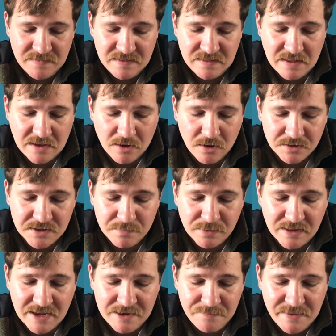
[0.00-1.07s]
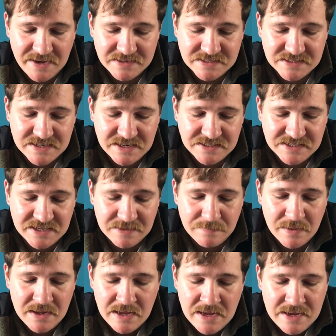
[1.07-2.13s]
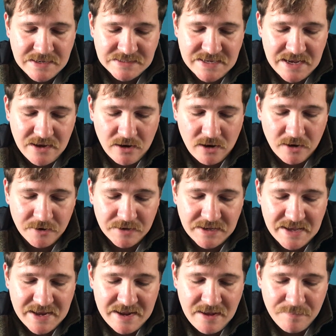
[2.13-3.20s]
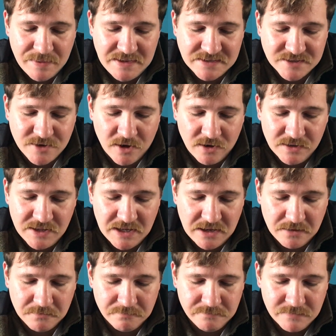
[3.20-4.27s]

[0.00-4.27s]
And they called the blind man, saying to him, Take heart, get up, he's calling you.